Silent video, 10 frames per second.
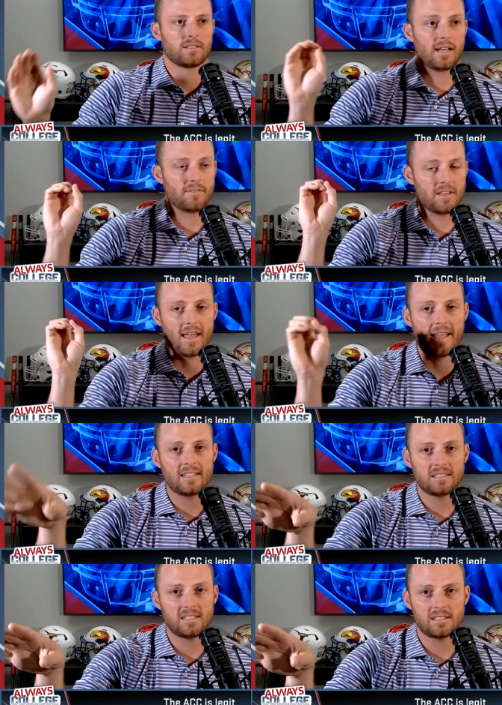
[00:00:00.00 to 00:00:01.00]
to have the
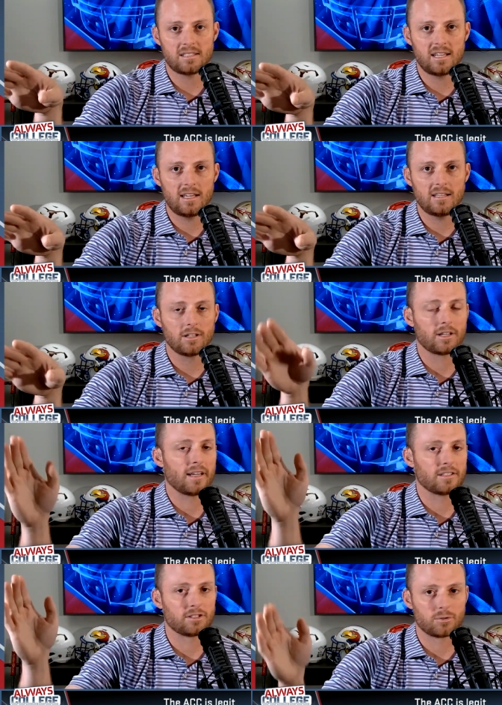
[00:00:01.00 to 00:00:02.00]
ACC
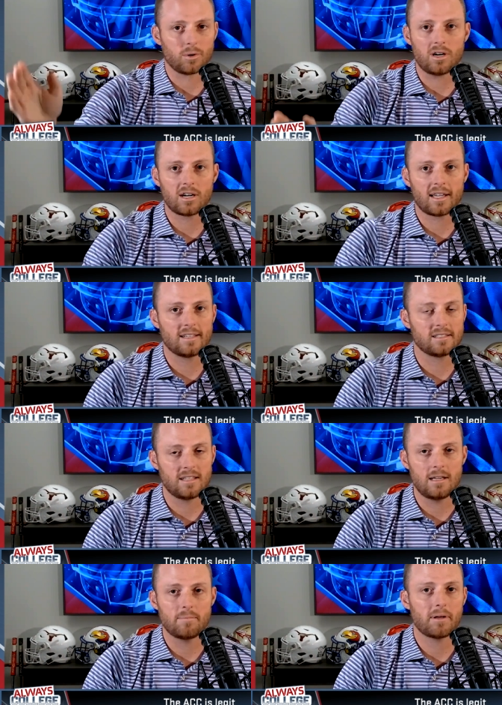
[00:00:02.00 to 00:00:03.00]
looking as strong and as
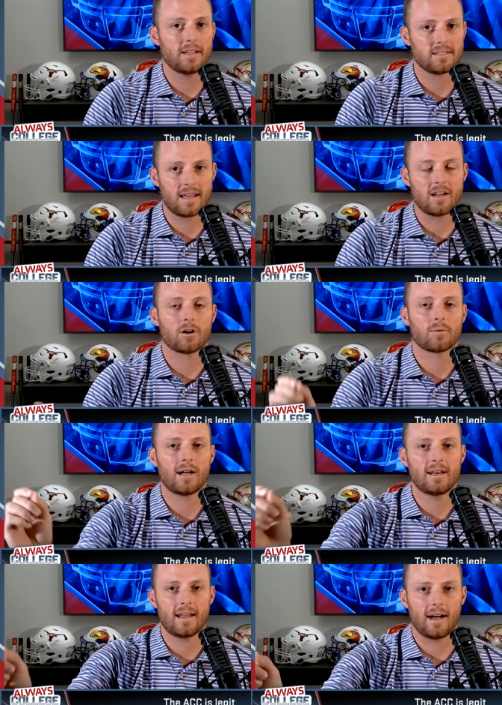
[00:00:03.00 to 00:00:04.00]
deep as they are
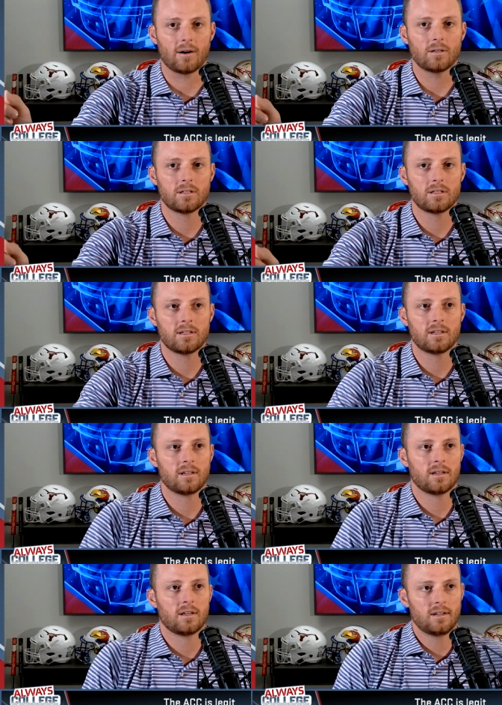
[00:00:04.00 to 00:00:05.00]
right now?
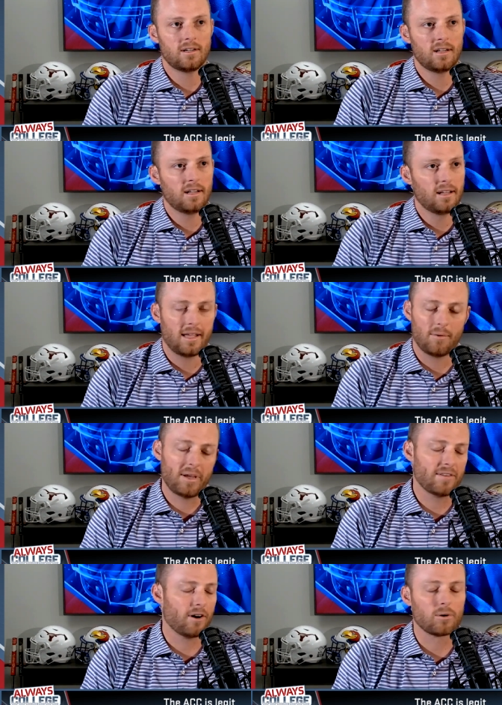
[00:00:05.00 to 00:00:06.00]
And
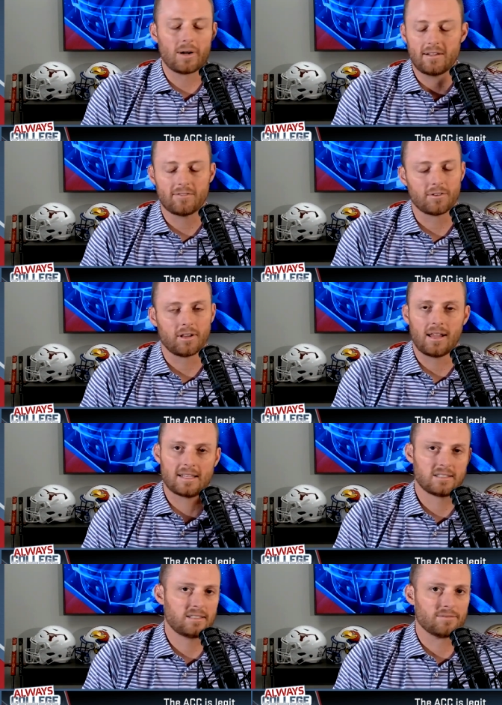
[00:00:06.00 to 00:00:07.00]
we have already, for the
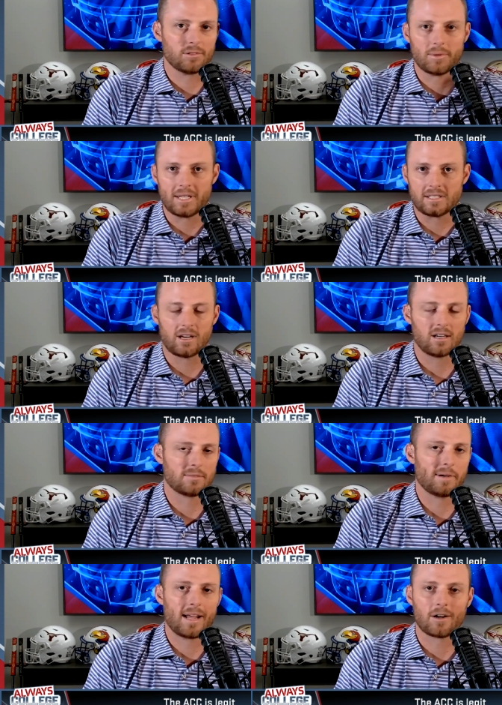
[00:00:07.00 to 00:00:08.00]
last several weeks, talked
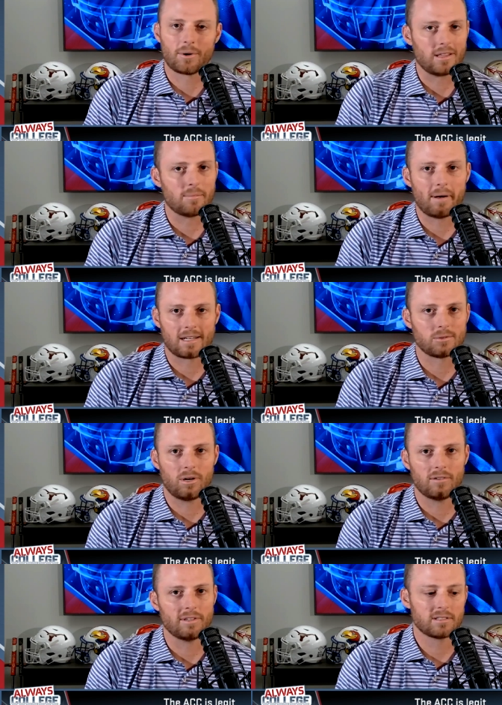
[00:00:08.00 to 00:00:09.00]
about how great the
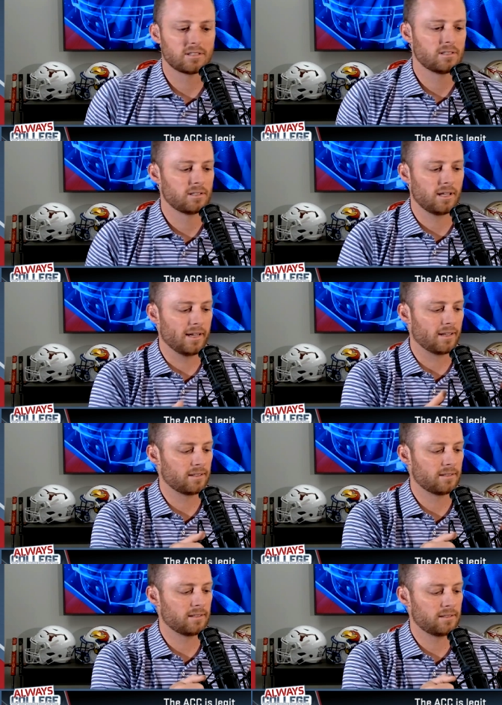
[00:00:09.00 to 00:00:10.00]
Pac-12 is. Like,